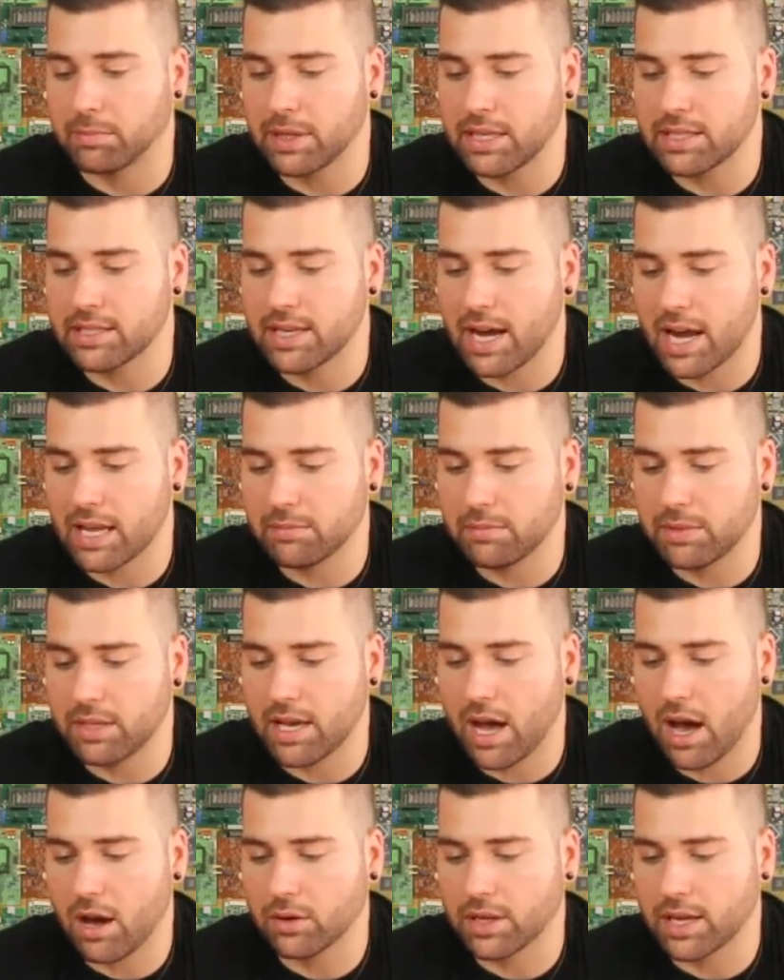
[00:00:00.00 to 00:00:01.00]
Please guide me,
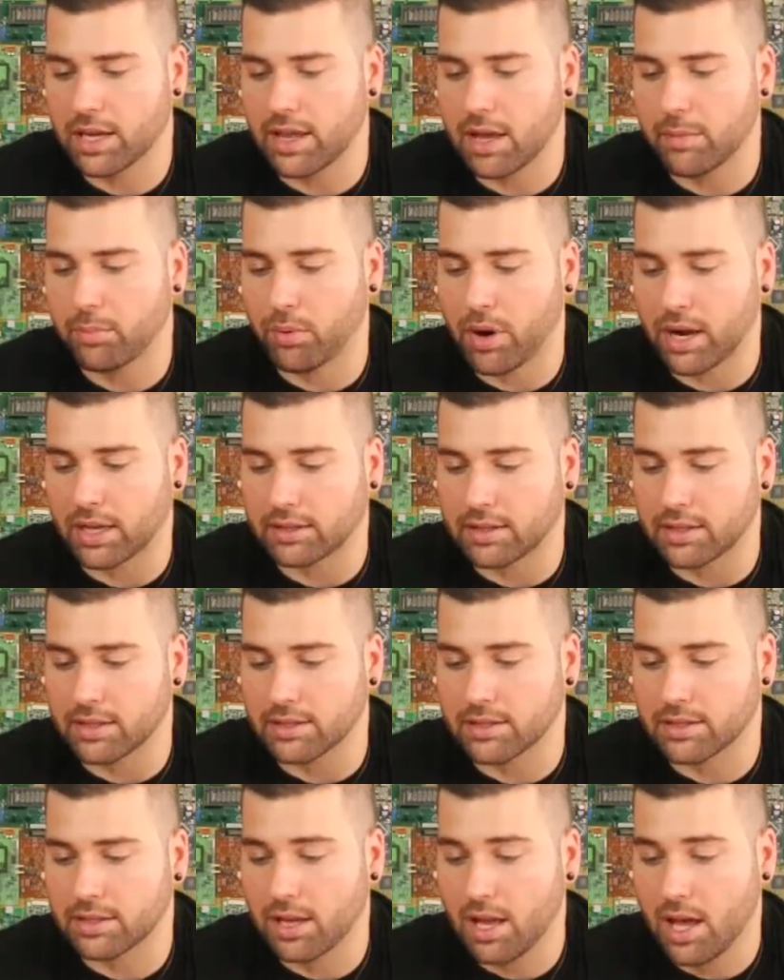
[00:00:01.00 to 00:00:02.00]
how can I
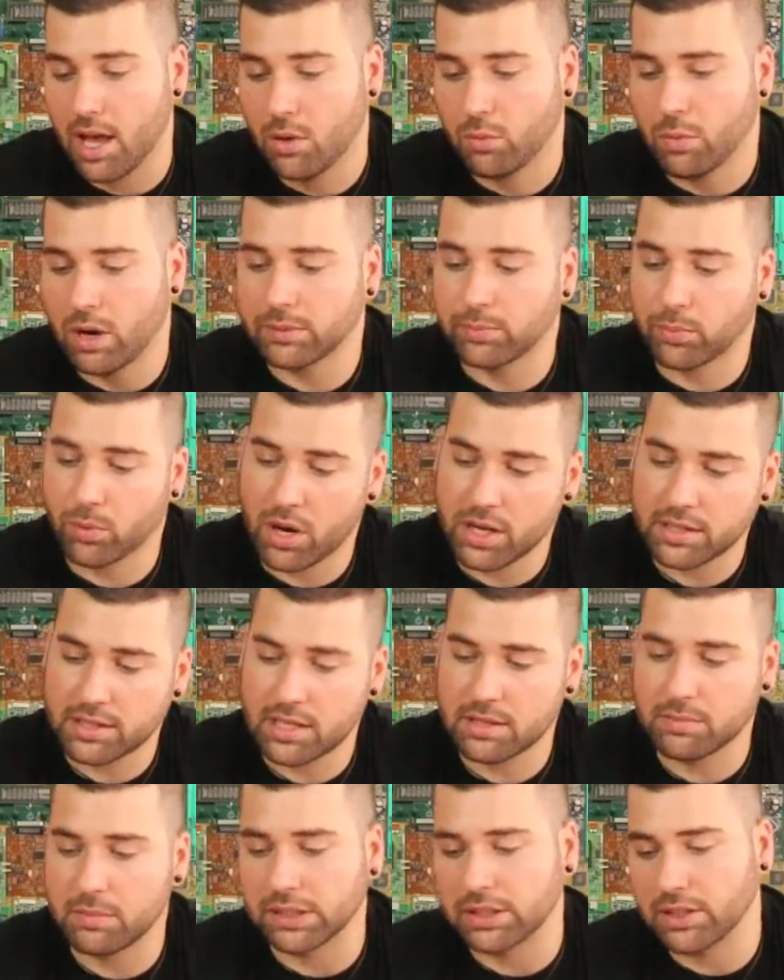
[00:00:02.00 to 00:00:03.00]
practice? What
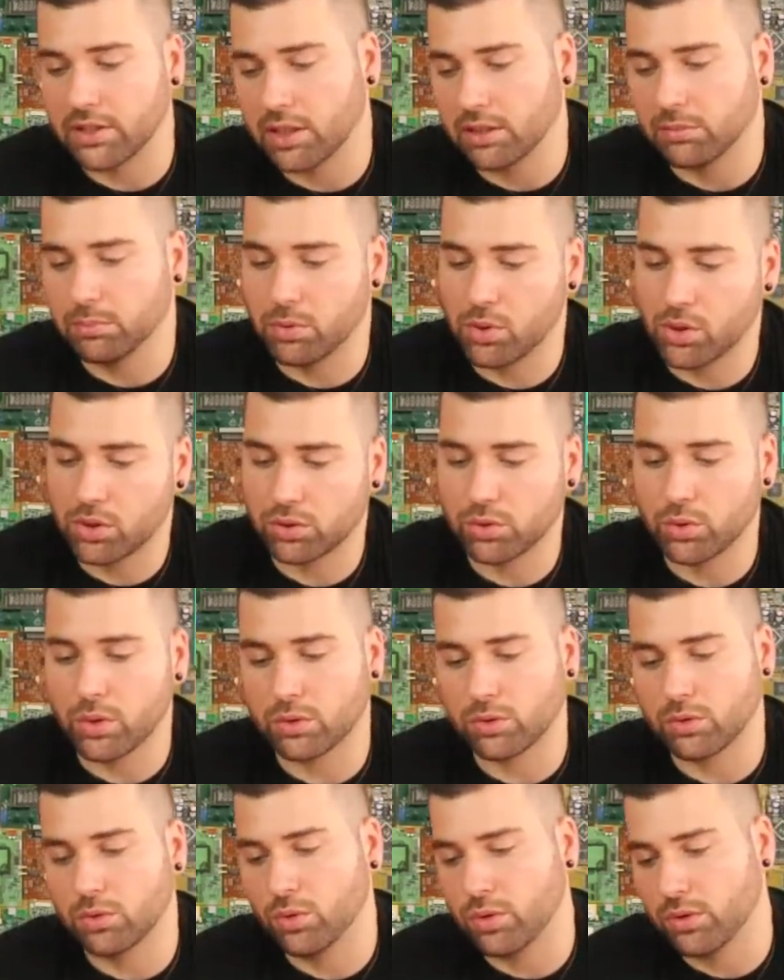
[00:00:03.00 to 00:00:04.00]
process material book
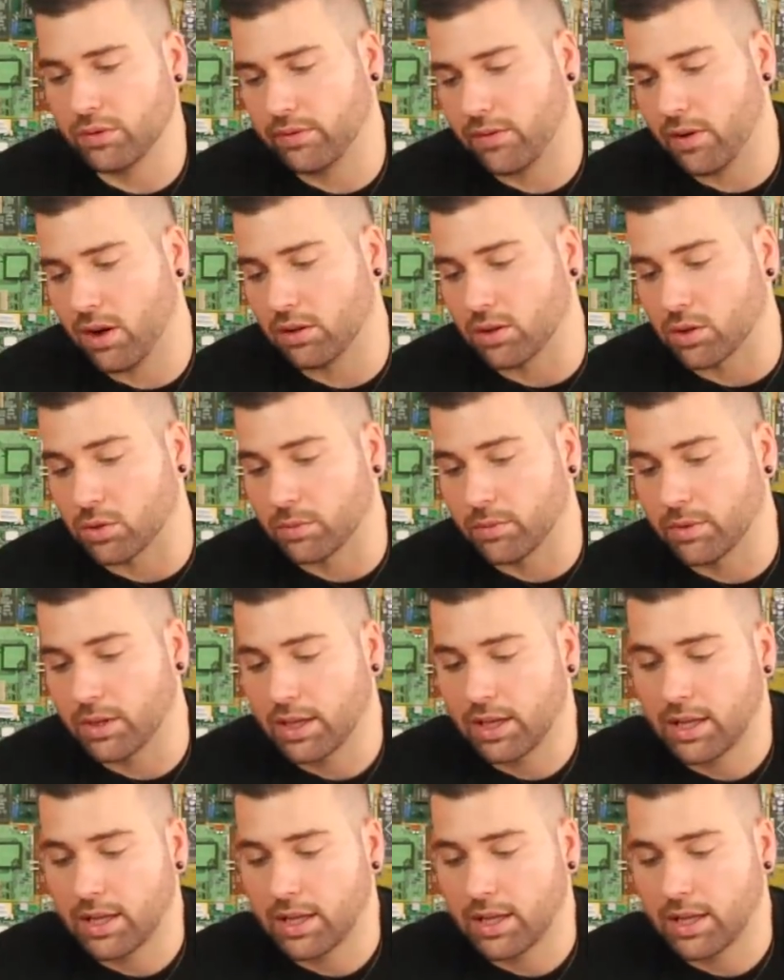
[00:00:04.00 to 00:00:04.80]
do you follow?